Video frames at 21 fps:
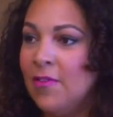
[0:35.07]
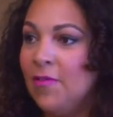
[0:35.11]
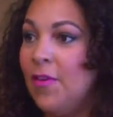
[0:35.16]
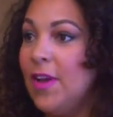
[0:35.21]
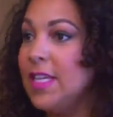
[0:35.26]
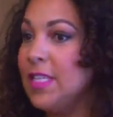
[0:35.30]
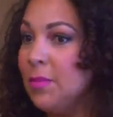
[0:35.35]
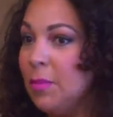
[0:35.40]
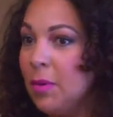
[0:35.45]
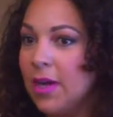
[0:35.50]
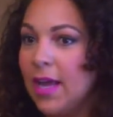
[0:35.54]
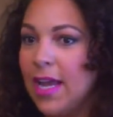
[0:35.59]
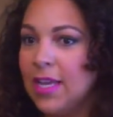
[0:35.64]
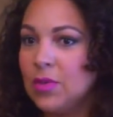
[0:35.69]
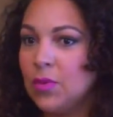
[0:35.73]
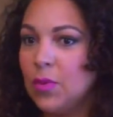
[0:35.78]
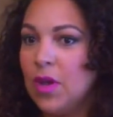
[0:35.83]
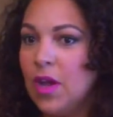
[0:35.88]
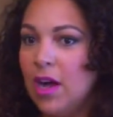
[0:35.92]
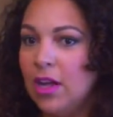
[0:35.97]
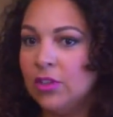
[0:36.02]
Facebook,
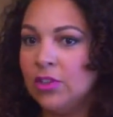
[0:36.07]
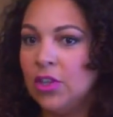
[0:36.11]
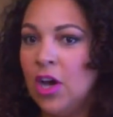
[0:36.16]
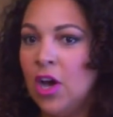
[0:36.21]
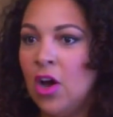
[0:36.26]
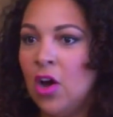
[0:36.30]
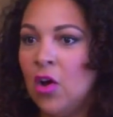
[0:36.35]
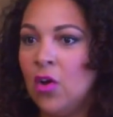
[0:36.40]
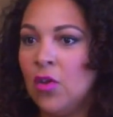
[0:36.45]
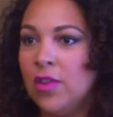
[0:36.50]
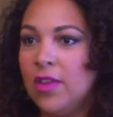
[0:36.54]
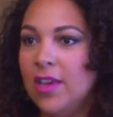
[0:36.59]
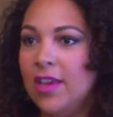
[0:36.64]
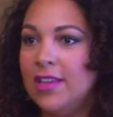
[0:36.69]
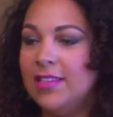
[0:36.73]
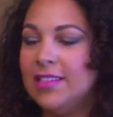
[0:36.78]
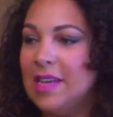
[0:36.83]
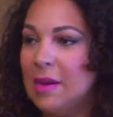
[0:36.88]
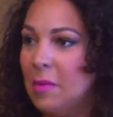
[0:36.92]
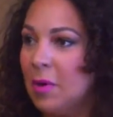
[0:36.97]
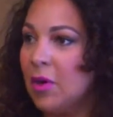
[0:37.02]
as we all know,
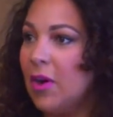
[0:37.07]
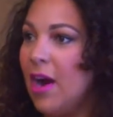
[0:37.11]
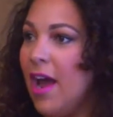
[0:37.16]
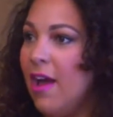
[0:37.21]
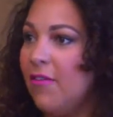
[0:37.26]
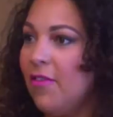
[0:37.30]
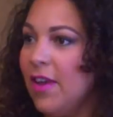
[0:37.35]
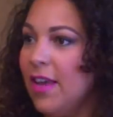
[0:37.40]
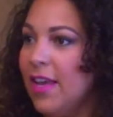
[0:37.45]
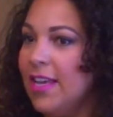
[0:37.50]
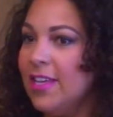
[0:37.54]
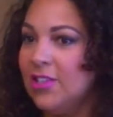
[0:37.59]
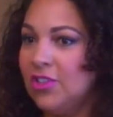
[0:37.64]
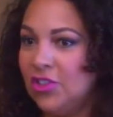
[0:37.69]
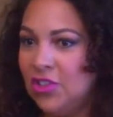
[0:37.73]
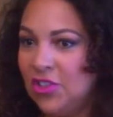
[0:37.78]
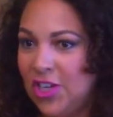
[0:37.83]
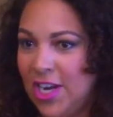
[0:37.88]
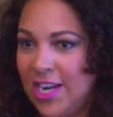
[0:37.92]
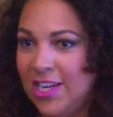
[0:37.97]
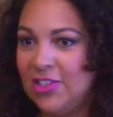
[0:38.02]
the demographic is
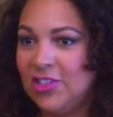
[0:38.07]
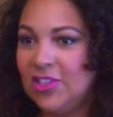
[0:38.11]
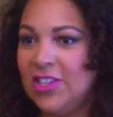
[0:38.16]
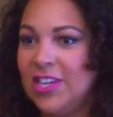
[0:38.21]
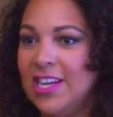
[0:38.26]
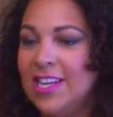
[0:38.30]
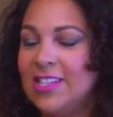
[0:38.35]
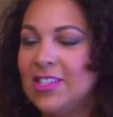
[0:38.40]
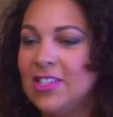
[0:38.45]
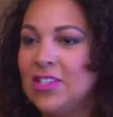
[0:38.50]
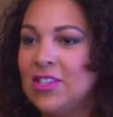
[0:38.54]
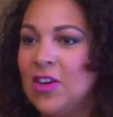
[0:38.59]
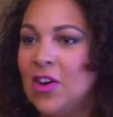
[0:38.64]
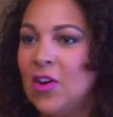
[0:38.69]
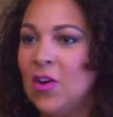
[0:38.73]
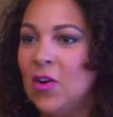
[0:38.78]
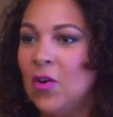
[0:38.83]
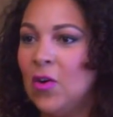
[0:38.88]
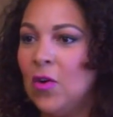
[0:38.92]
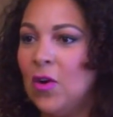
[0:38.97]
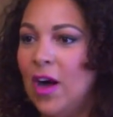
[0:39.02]
changing.
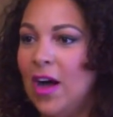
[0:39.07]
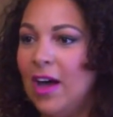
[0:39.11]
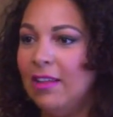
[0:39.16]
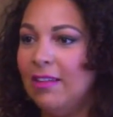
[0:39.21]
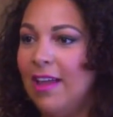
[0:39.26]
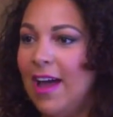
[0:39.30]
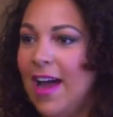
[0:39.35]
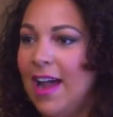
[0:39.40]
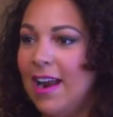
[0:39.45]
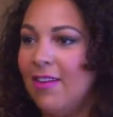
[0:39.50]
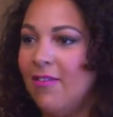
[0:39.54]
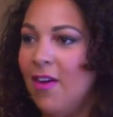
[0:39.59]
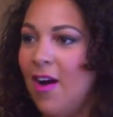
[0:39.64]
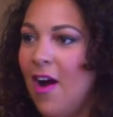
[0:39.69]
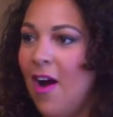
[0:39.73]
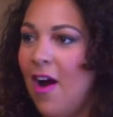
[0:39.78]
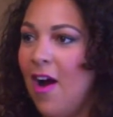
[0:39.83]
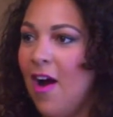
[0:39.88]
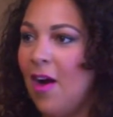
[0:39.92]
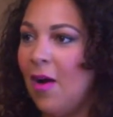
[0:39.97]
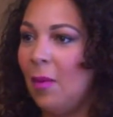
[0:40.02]
So a lot of
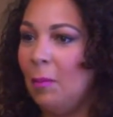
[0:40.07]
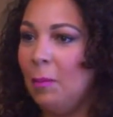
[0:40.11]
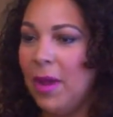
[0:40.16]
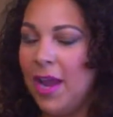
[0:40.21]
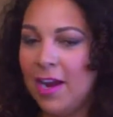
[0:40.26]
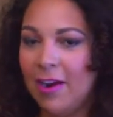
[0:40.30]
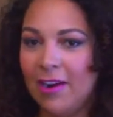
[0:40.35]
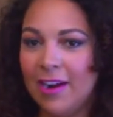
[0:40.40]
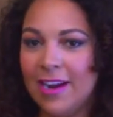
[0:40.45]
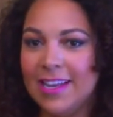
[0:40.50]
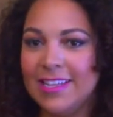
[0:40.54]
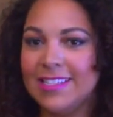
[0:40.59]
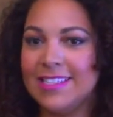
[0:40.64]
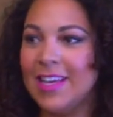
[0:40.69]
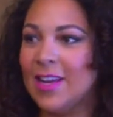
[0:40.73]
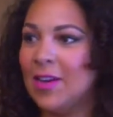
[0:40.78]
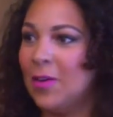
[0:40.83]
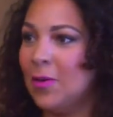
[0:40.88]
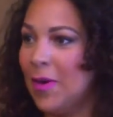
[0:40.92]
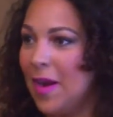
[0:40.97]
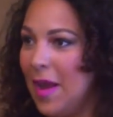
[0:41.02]
our parents
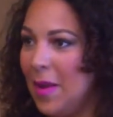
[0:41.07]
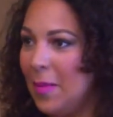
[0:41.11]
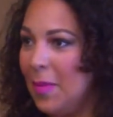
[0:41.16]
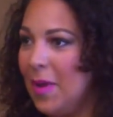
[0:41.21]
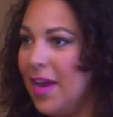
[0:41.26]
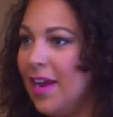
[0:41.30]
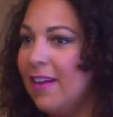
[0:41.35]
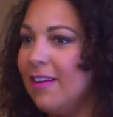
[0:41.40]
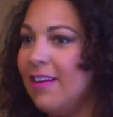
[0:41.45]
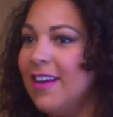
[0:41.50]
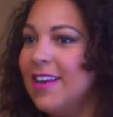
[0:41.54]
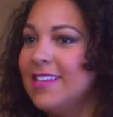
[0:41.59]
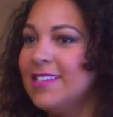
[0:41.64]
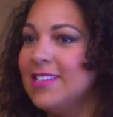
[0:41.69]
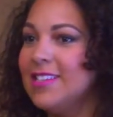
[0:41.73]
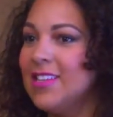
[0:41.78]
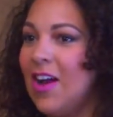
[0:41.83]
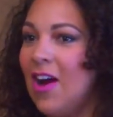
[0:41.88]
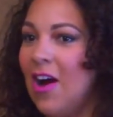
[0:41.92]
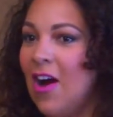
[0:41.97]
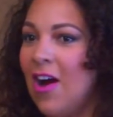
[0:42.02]
and
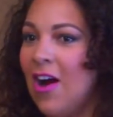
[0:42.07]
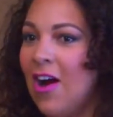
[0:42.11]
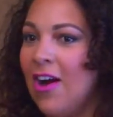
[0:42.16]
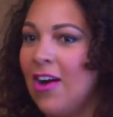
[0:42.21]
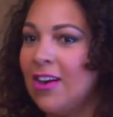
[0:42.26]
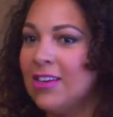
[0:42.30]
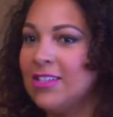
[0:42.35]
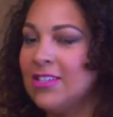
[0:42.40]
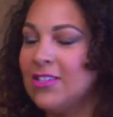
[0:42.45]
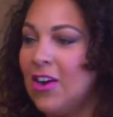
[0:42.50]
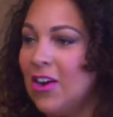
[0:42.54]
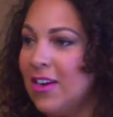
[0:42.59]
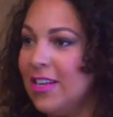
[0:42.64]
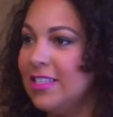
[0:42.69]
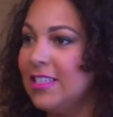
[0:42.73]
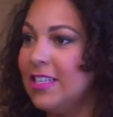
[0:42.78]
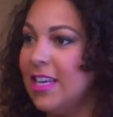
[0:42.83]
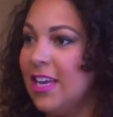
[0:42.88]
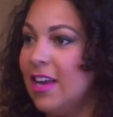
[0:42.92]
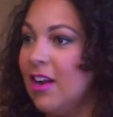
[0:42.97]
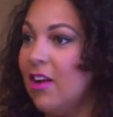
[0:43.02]
grandparents are starting
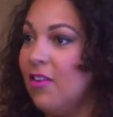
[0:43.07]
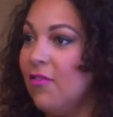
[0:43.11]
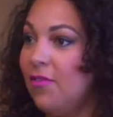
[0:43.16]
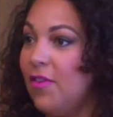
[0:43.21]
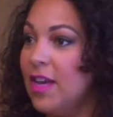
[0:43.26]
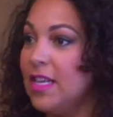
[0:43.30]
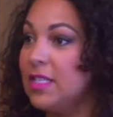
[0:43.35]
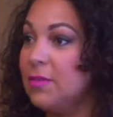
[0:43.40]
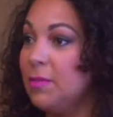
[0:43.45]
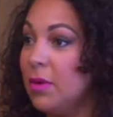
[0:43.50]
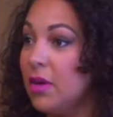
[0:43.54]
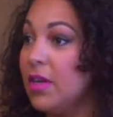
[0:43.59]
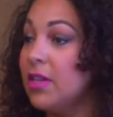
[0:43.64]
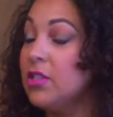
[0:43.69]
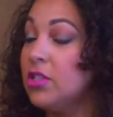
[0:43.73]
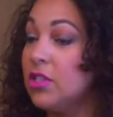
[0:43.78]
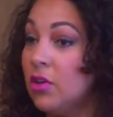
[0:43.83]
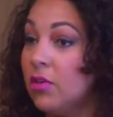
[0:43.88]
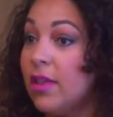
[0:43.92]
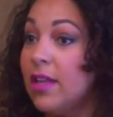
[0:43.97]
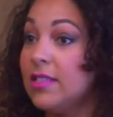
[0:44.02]
to get on Facebook.
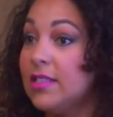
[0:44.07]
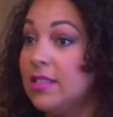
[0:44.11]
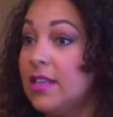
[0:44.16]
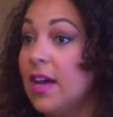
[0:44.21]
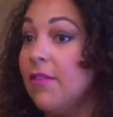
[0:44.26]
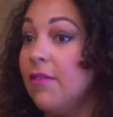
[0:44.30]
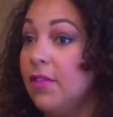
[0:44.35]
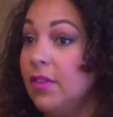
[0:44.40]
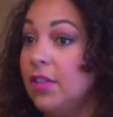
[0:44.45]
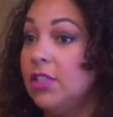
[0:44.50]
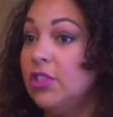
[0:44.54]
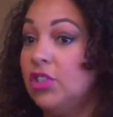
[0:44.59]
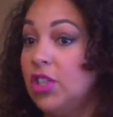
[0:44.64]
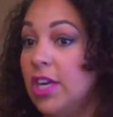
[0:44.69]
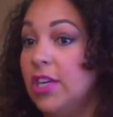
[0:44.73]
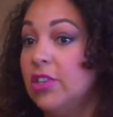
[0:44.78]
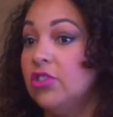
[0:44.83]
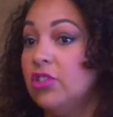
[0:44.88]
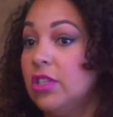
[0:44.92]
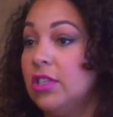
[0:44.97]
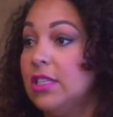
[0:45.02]
And so that's definitely
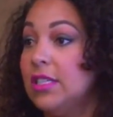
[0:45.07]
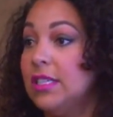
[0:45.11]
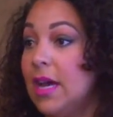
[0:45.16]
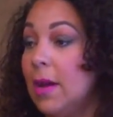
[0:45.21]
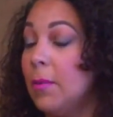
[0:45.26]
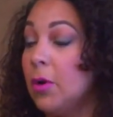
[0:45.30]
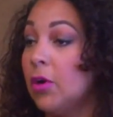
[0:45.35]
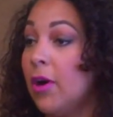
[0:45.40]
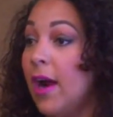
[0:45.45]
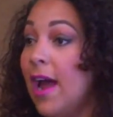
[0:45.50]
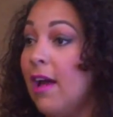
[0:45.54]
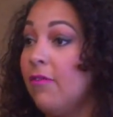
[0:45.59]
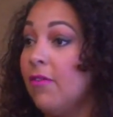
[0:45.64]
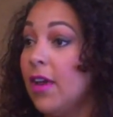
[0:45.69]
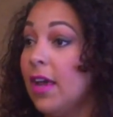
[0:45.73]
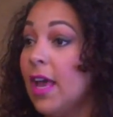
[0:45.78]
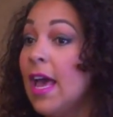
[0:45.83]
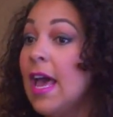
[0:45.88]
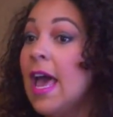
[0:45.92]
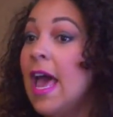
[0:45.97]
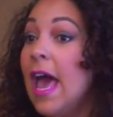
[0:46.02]
changing the
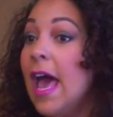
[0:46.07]
demographic.